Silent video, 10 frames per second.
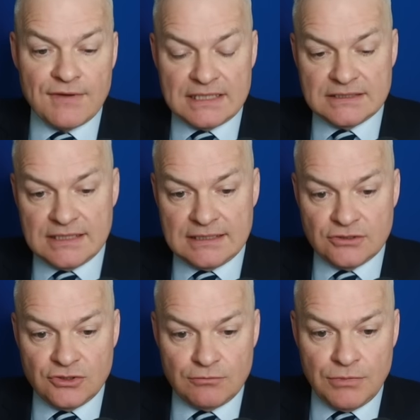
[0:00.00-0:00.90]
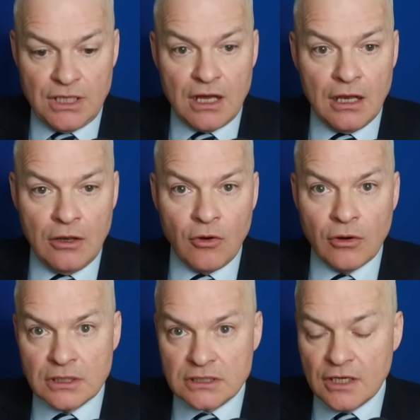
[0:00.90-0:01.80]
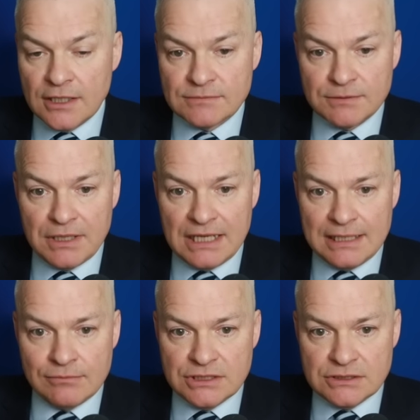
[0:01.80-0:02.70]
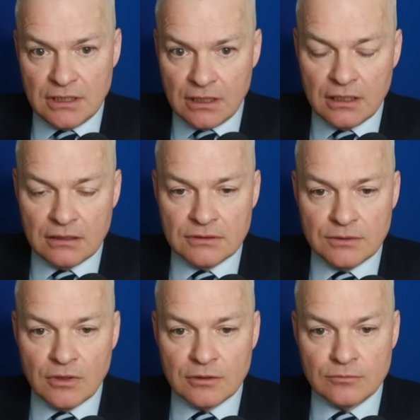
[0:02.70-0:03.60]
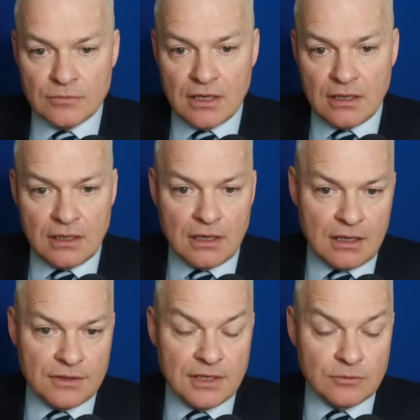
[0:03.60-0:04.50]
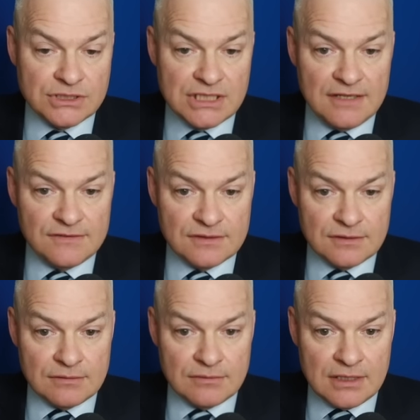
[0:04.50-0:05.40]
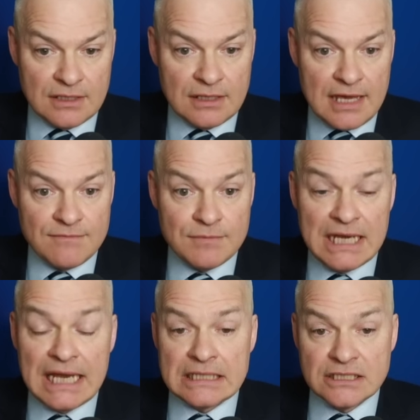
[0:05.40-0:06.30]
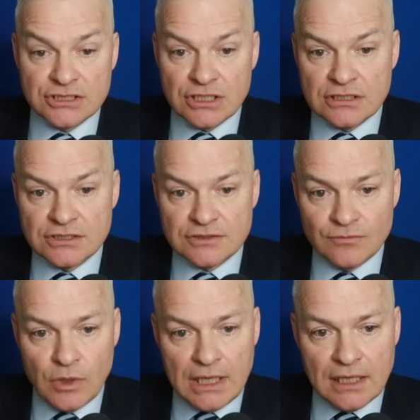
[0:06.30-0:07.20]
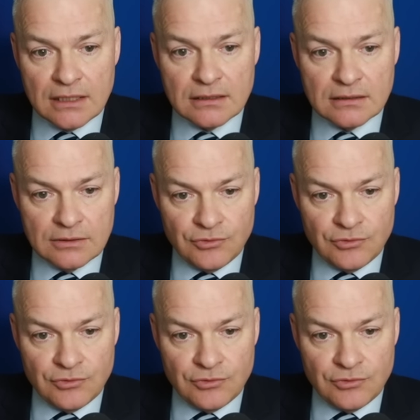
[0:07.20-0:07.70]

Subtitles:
of extant took me a long time to play, but it's the only one, I think, which gave me any chance of winning.